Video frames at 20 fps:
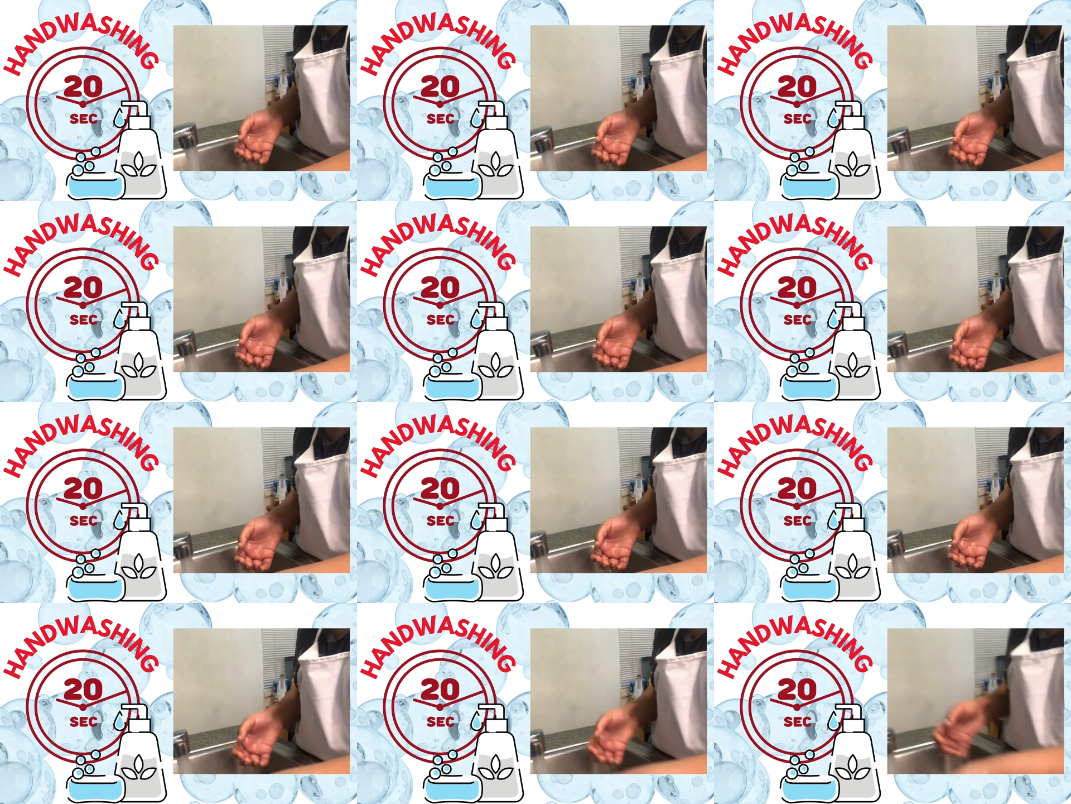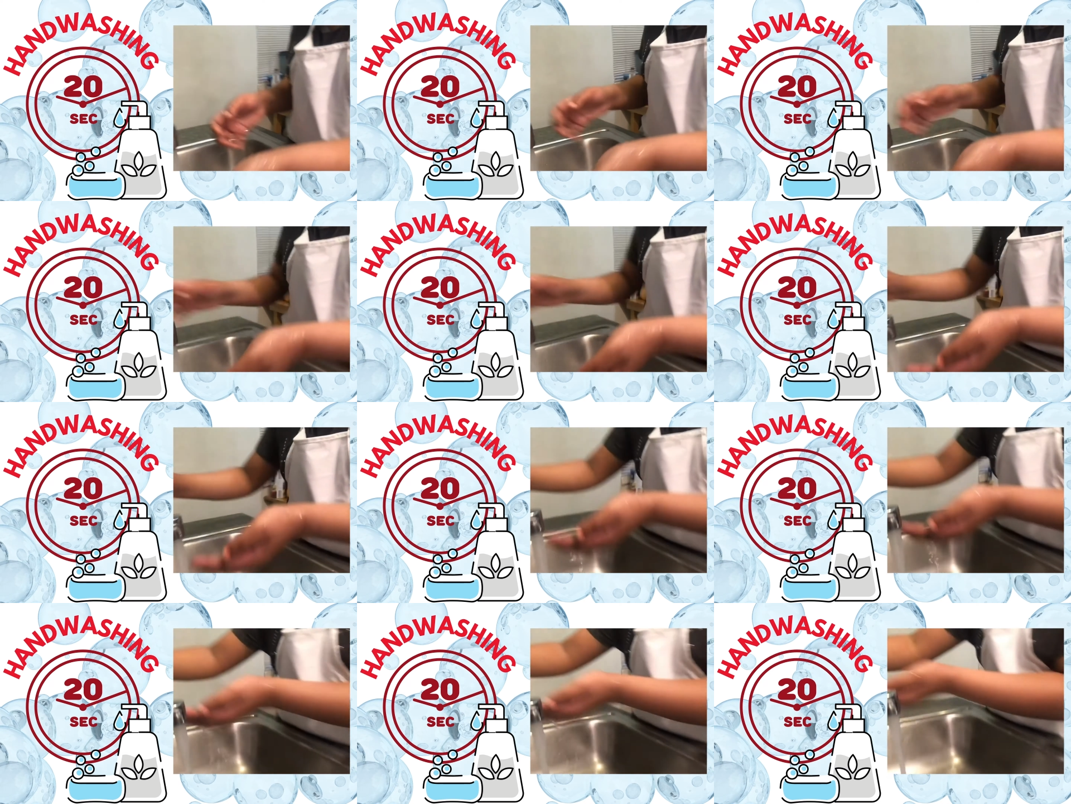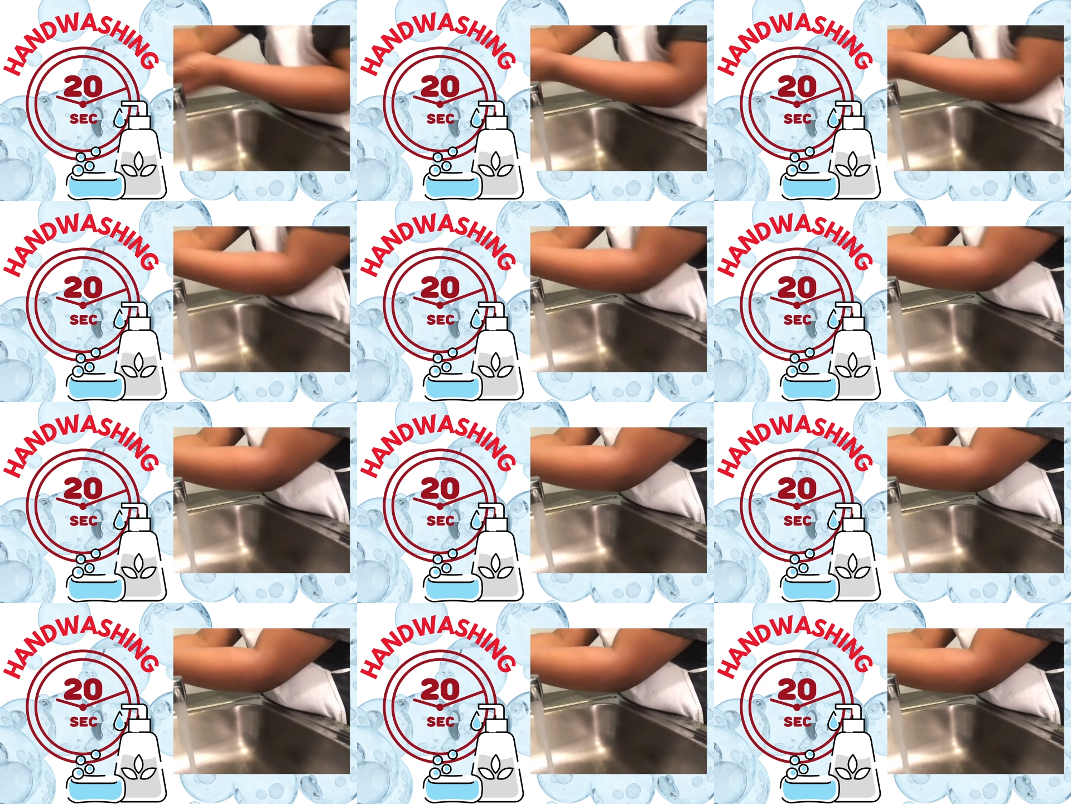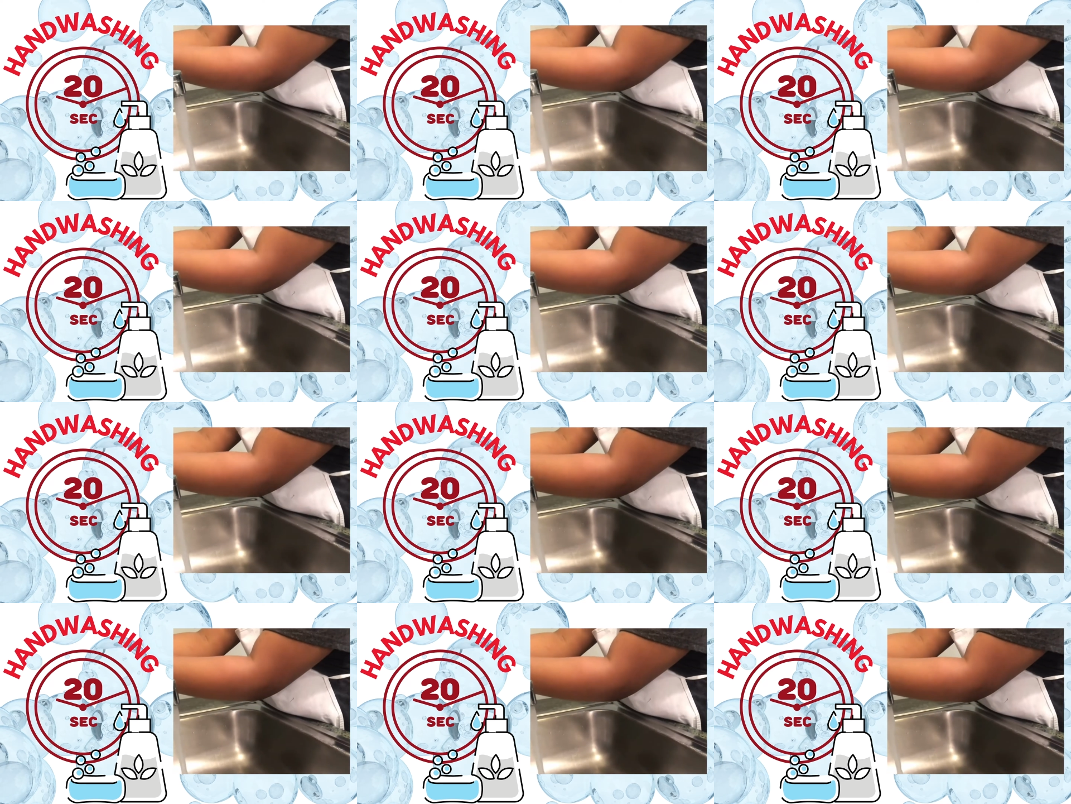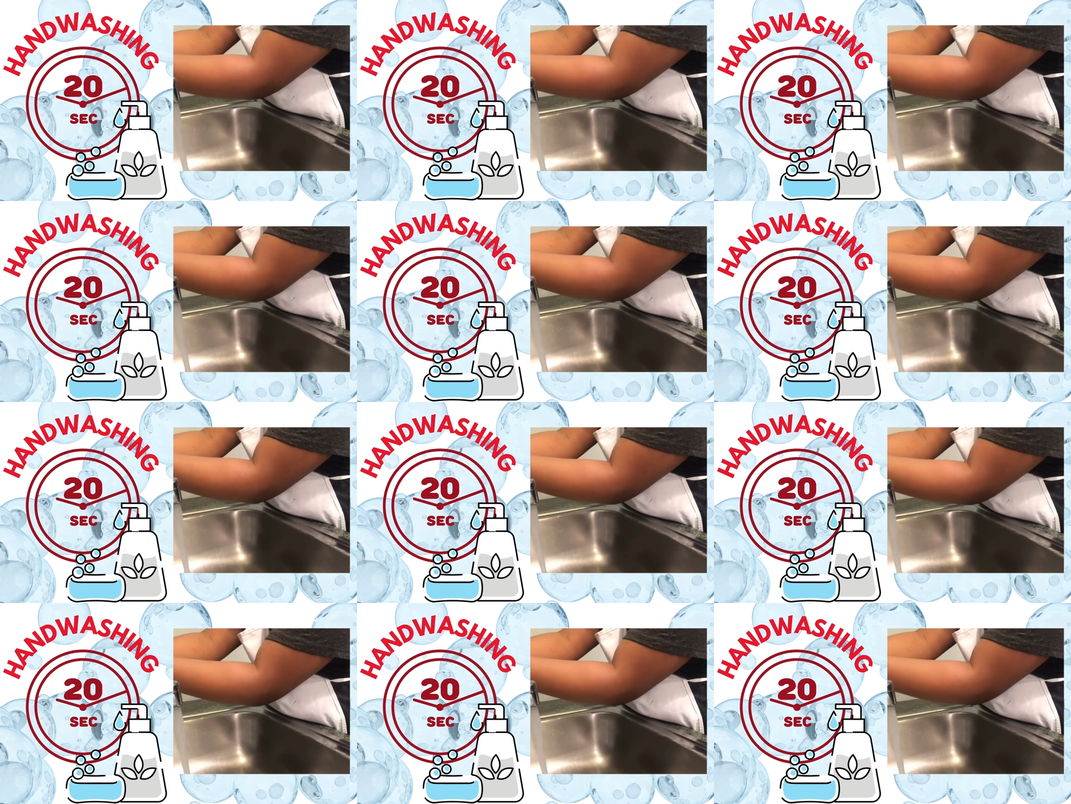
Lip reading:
(no speaker visible)